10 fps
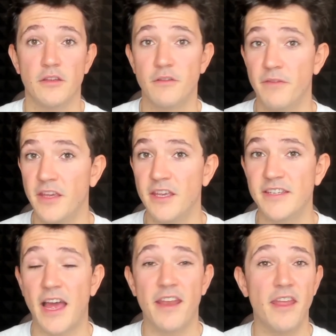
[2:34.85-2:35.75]
The thing is,
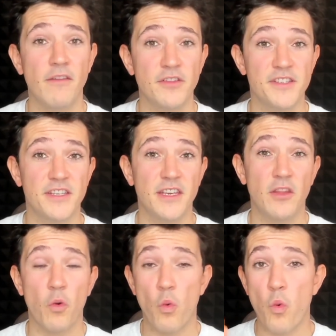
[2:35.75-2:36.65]
i never
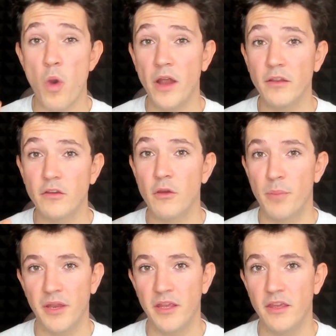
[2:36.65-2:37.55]
seen one
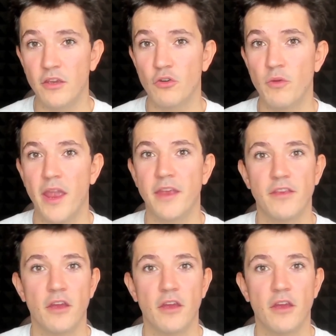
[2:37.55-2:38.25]
company create